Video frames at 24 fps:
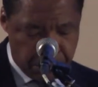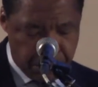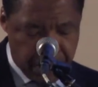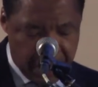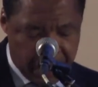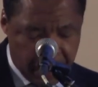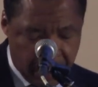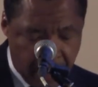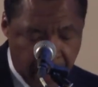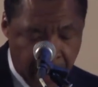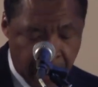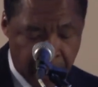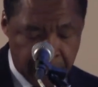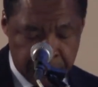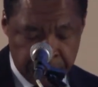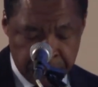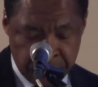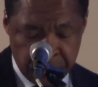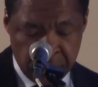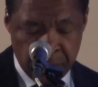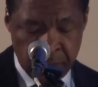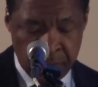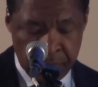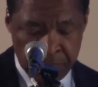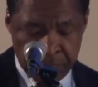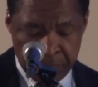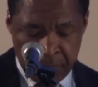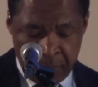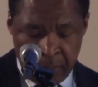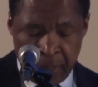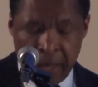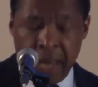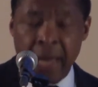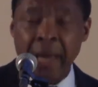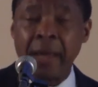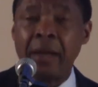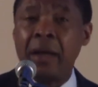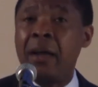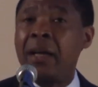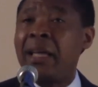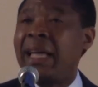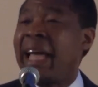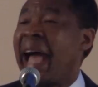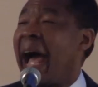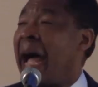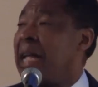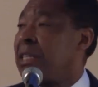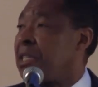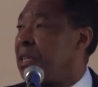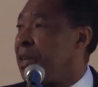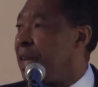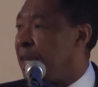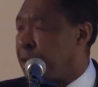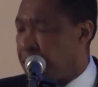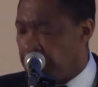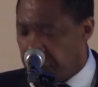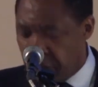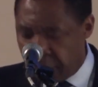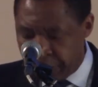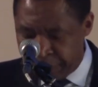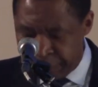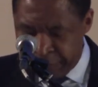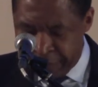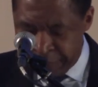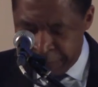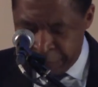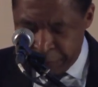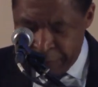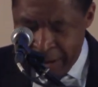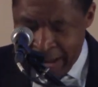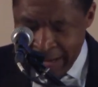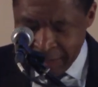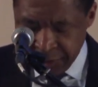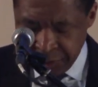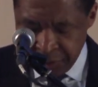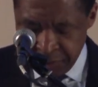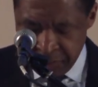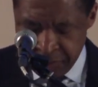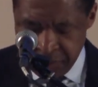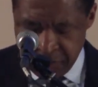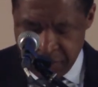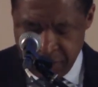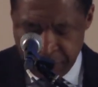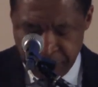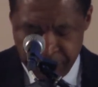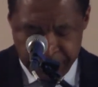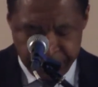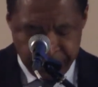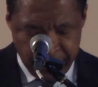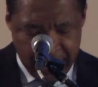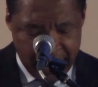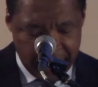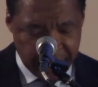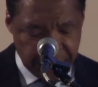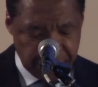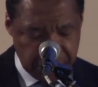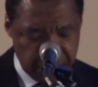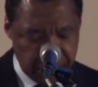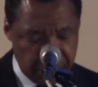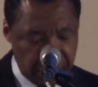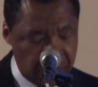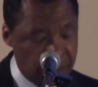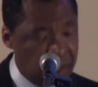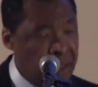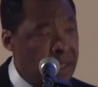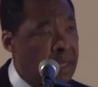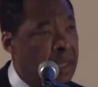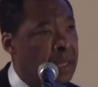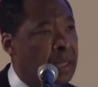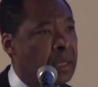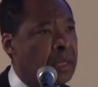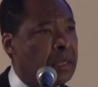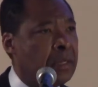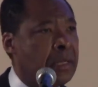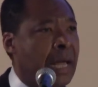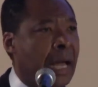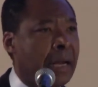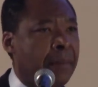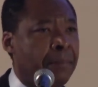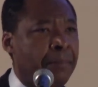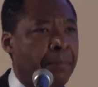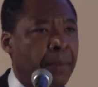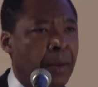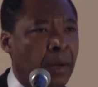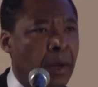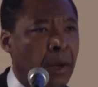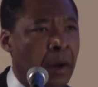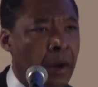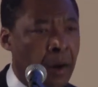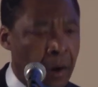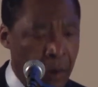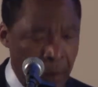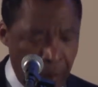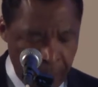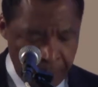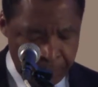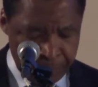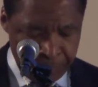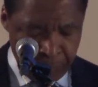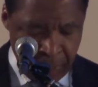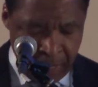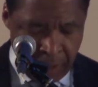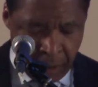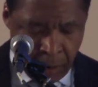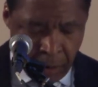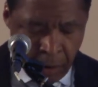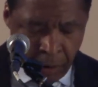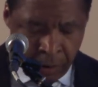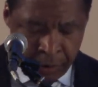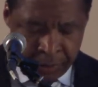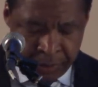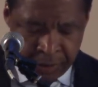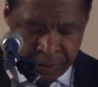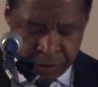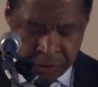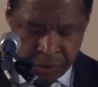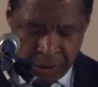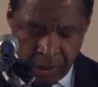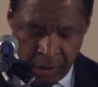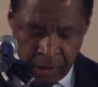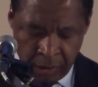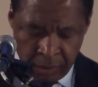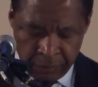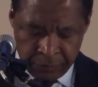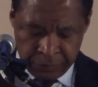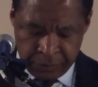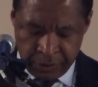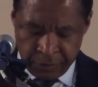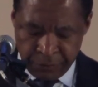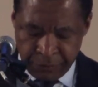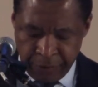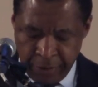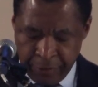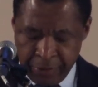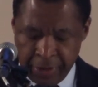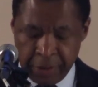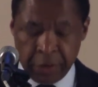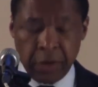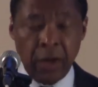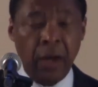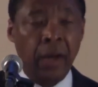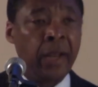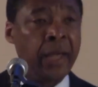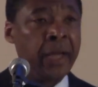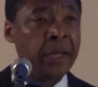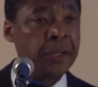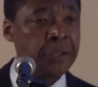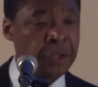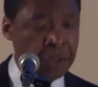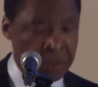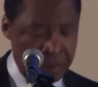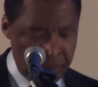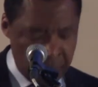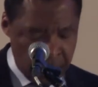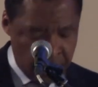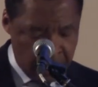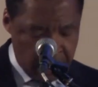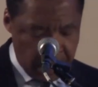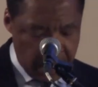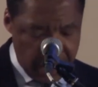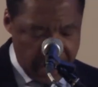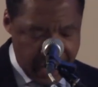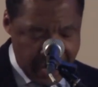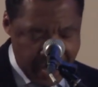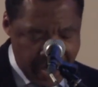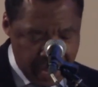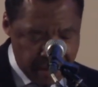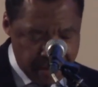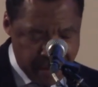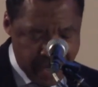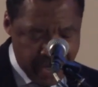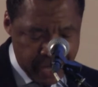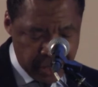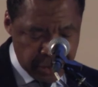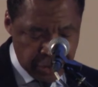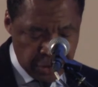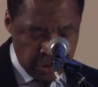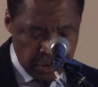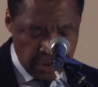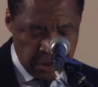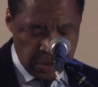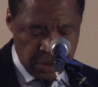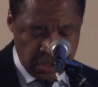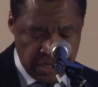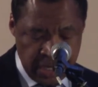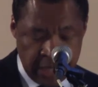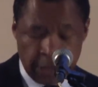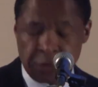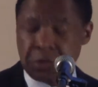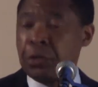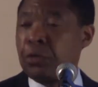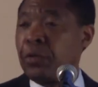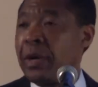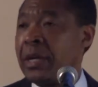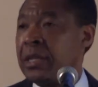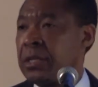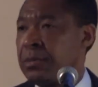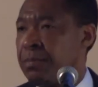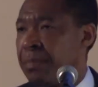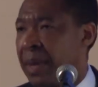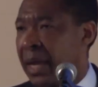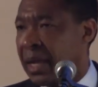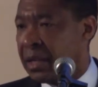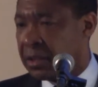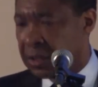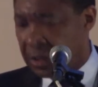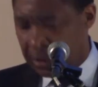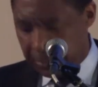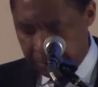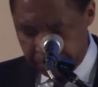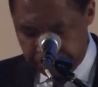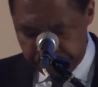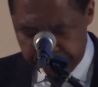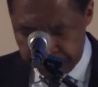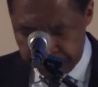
becomes a concatenation of refractions and reflections that blur or dissolve the very knowledge the image seeks to transmit.